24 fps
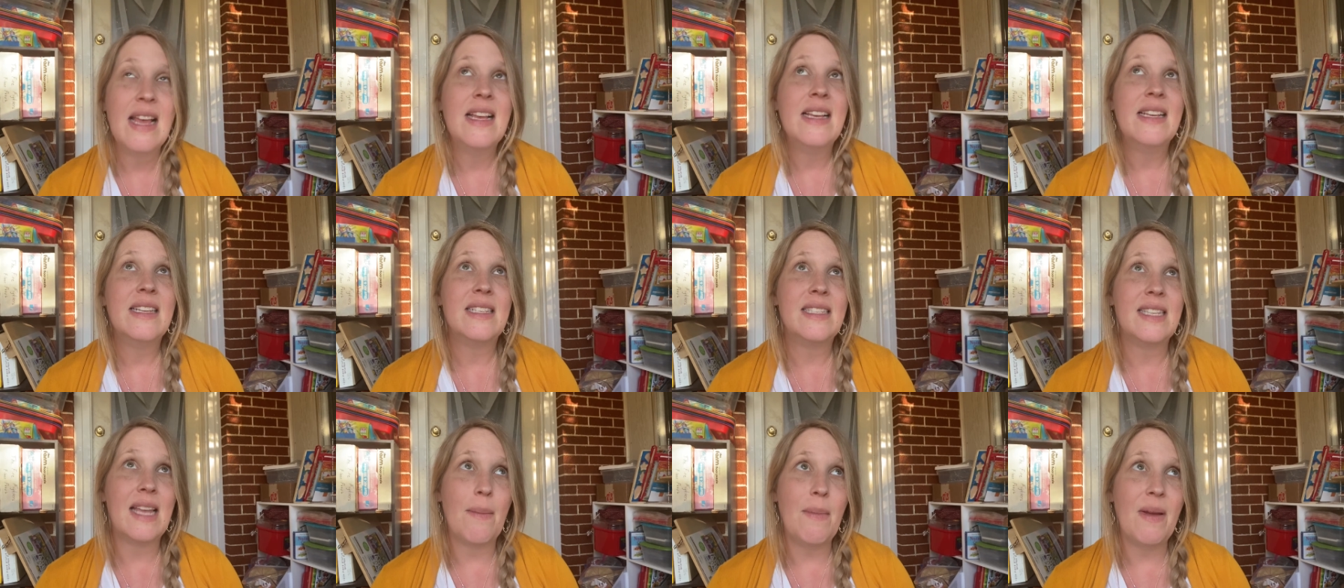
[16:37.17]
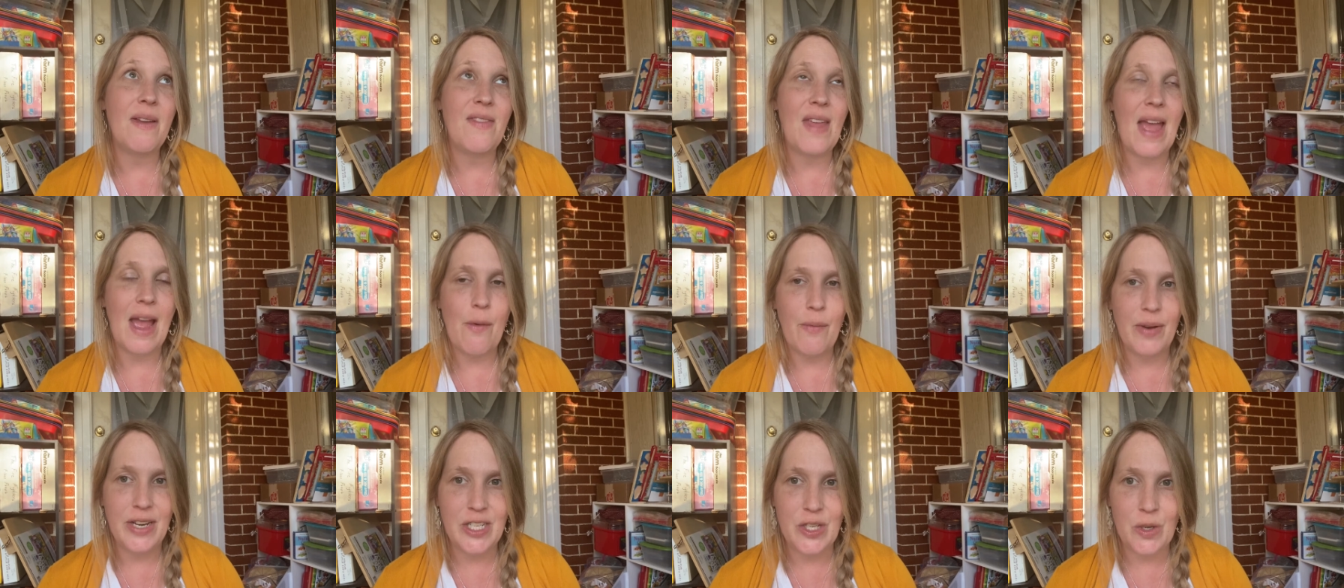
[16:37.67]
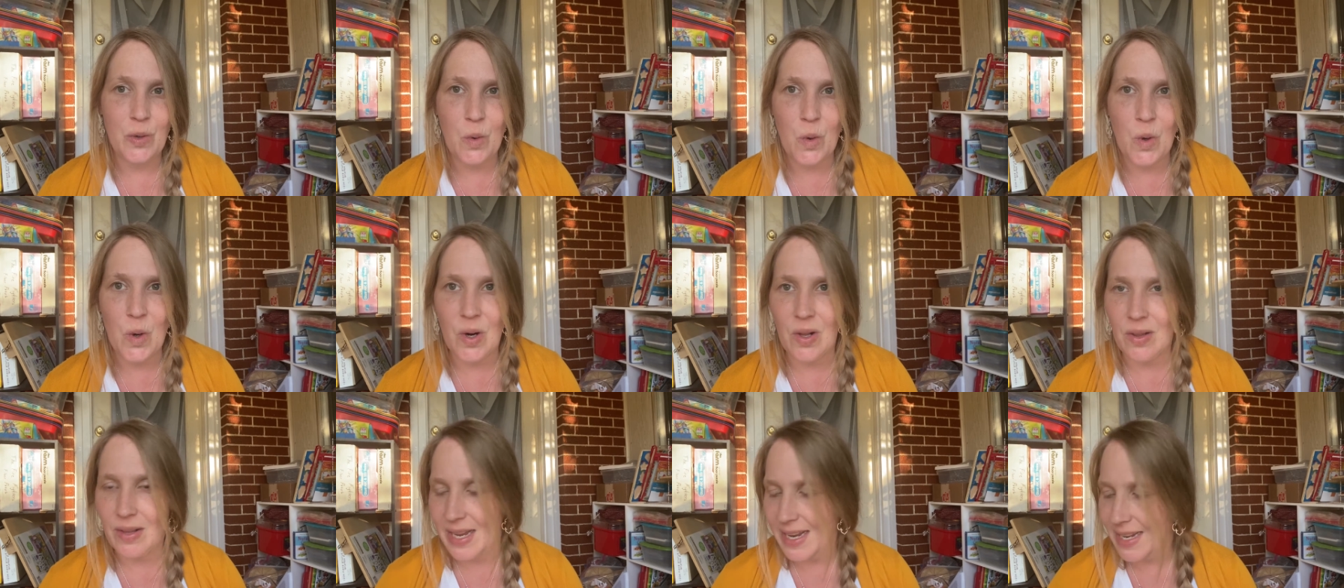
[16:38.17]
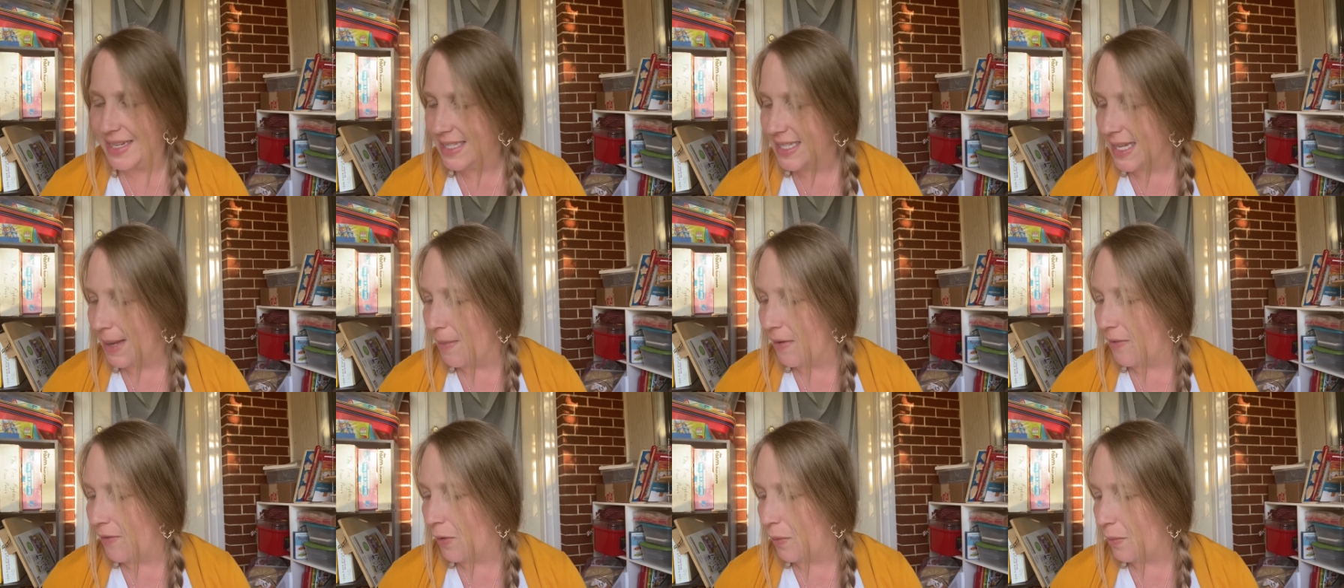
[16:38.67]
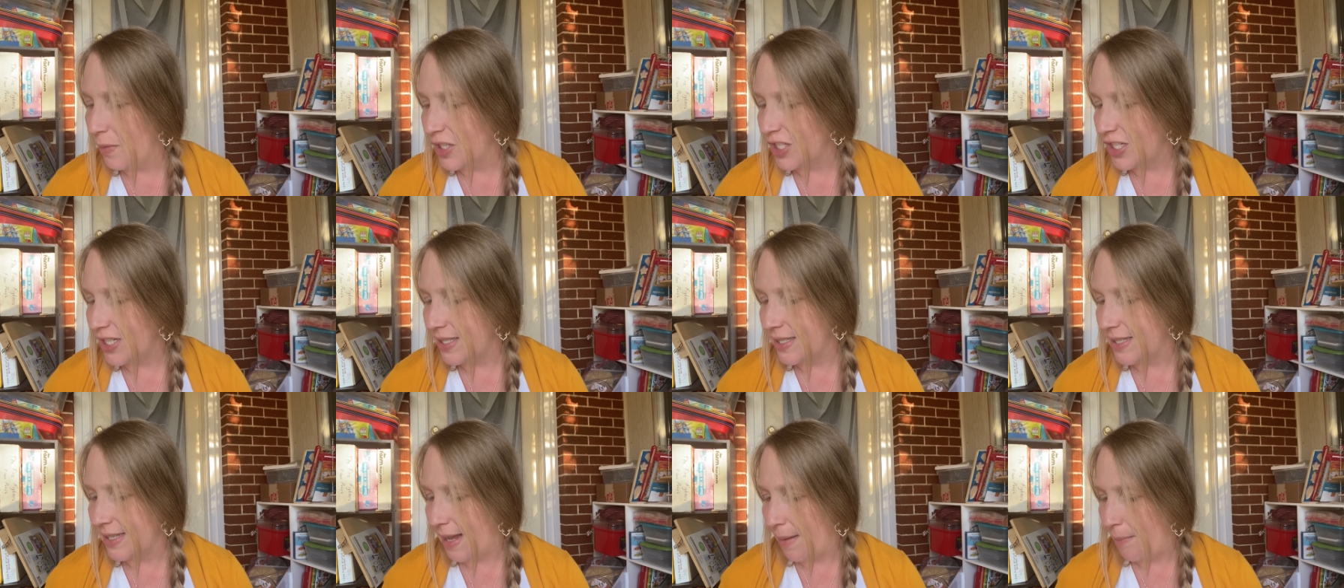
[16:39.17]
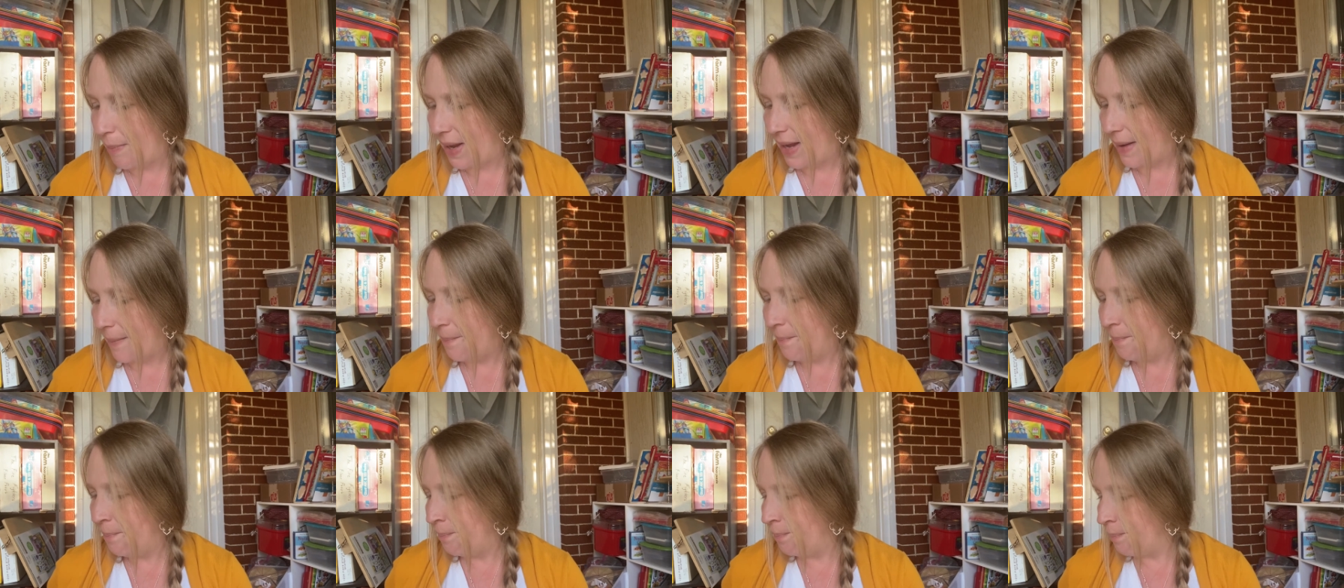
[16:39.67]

Some of that we do orally, and some of it we're just skipping.